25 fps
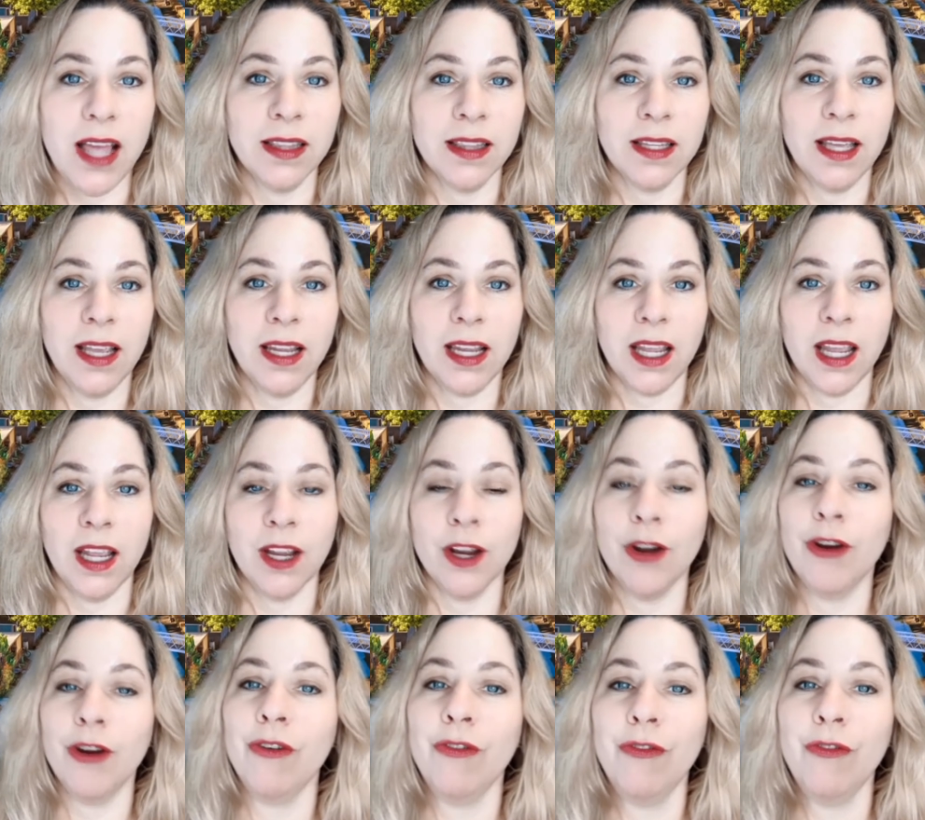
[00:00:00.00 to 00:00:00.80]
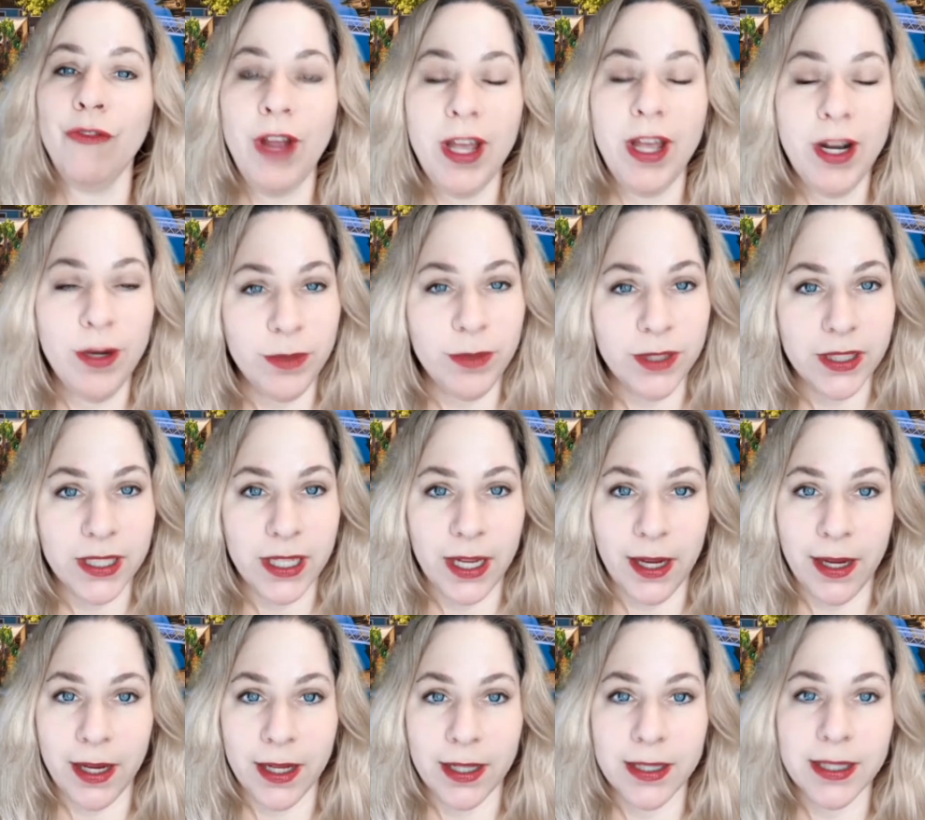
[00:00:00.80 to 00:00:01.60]
incredible tans
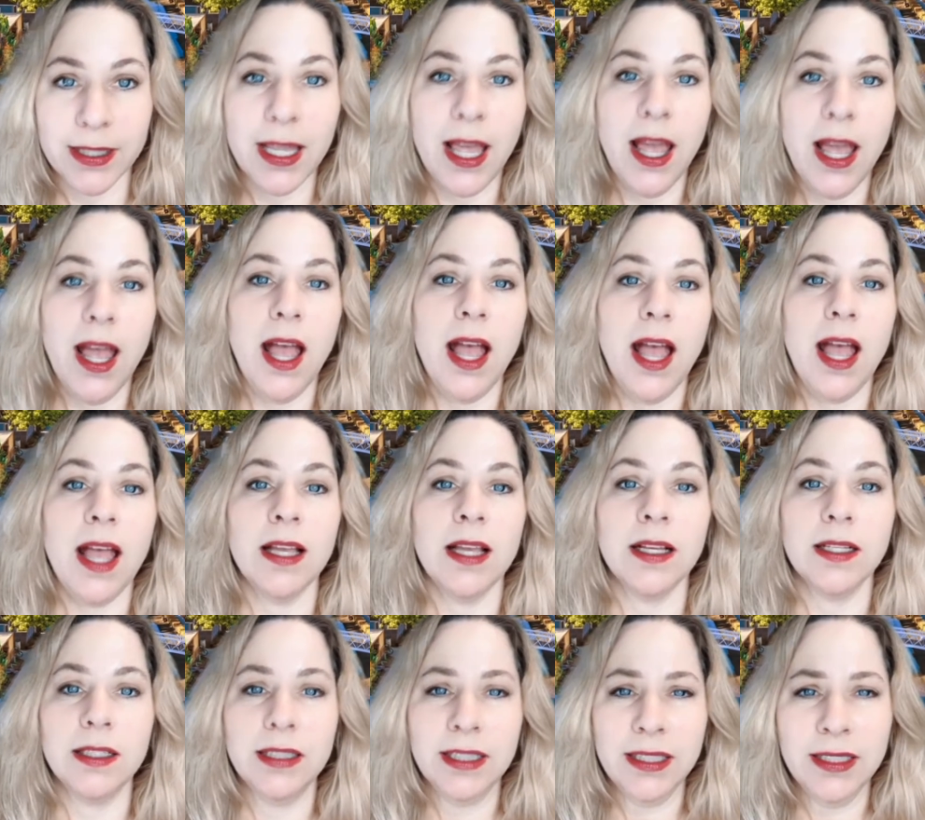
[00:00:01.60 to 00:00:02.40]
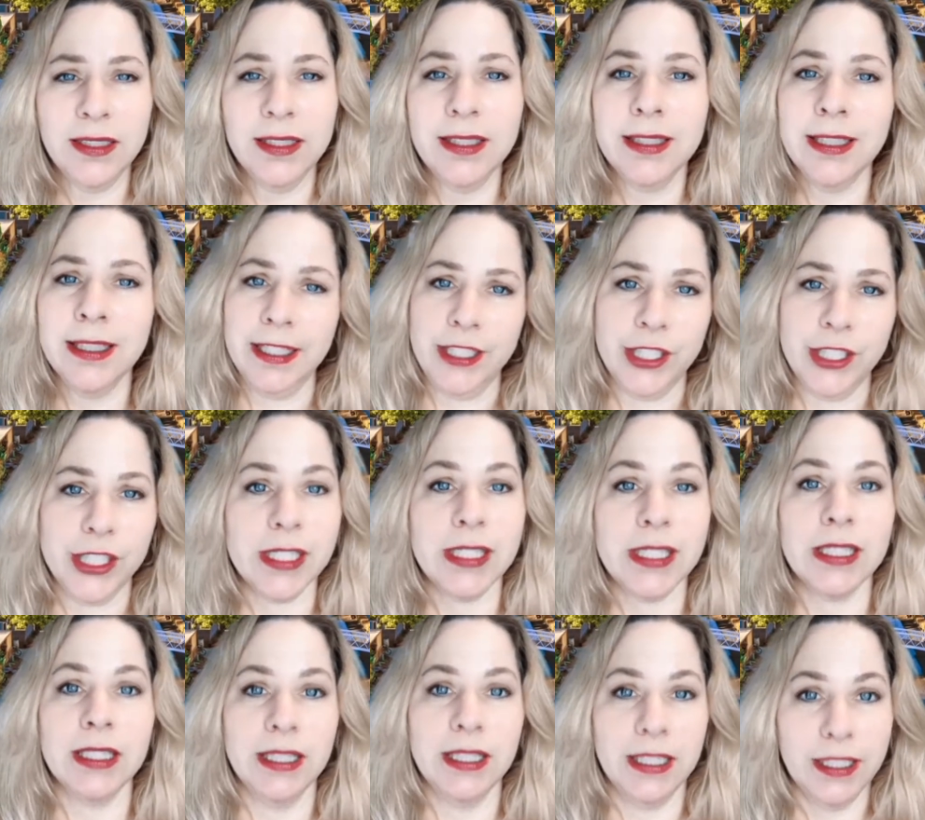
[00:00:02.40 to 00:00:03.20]
and clearly they just
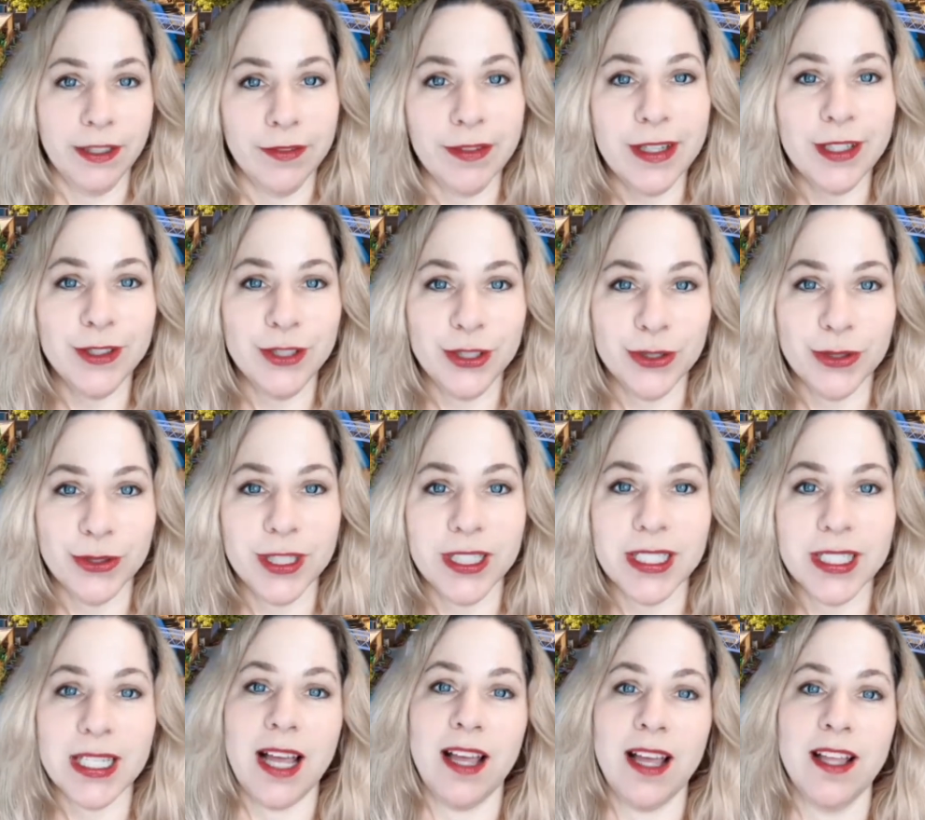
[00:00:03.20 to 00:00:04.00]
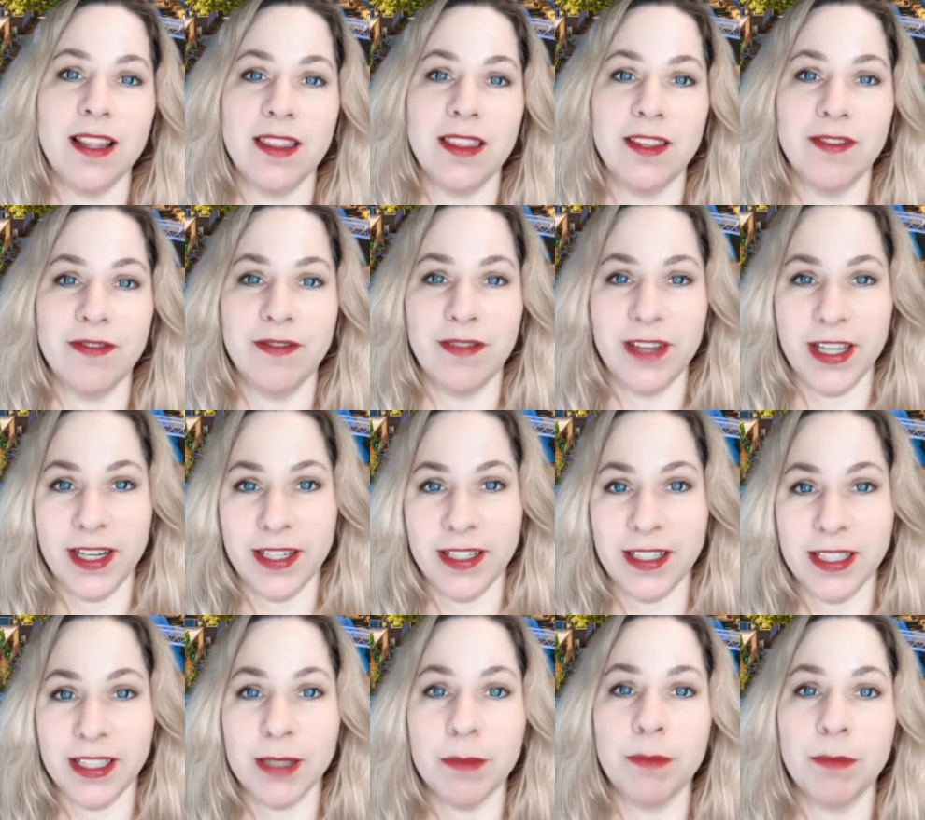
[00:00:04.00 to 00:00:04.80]
live outdoors at the Venice
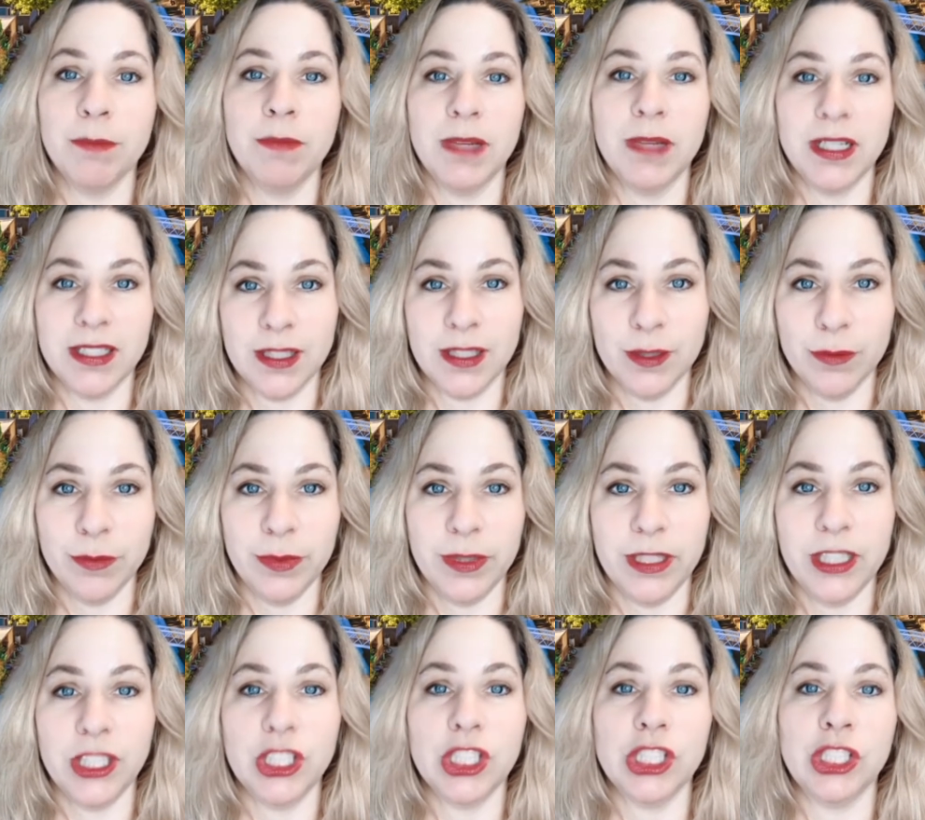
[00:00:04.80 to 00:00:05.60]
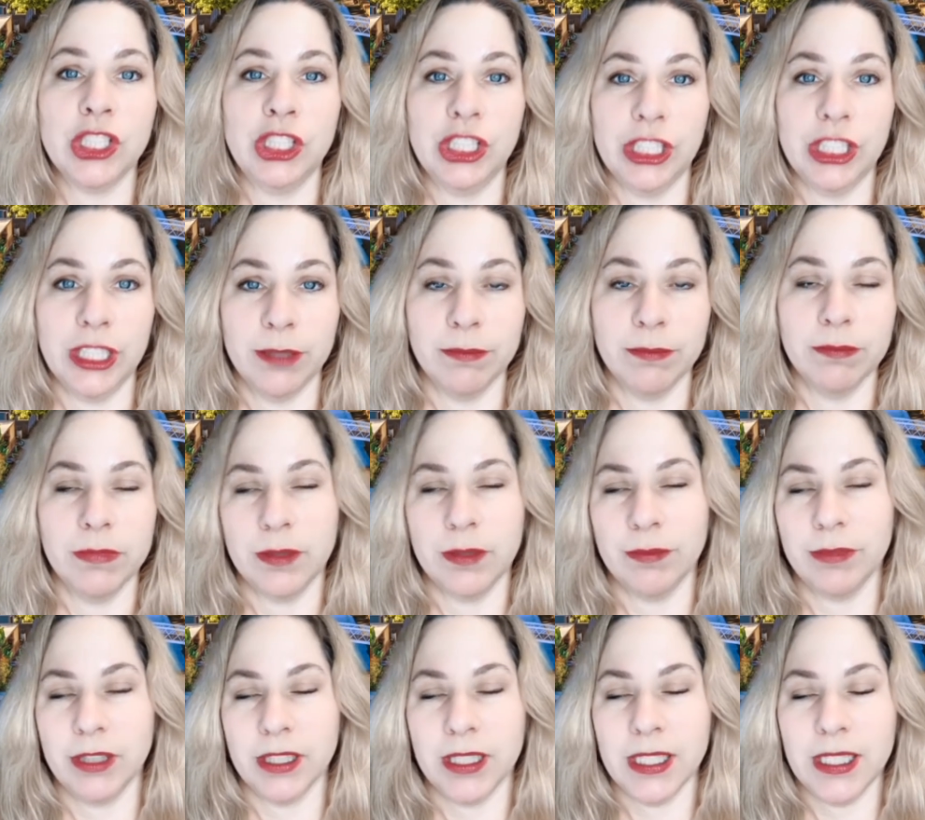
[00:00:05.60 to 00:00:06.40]
Muscle Beach gym. I'm just
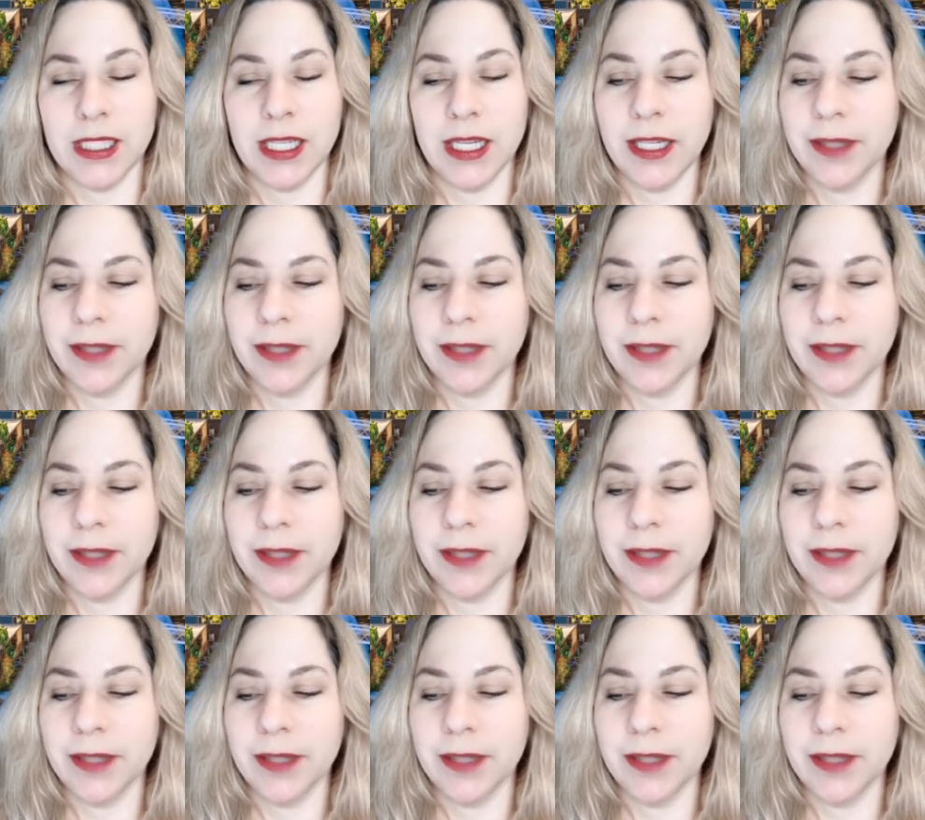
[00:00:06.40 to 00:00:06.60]
saying.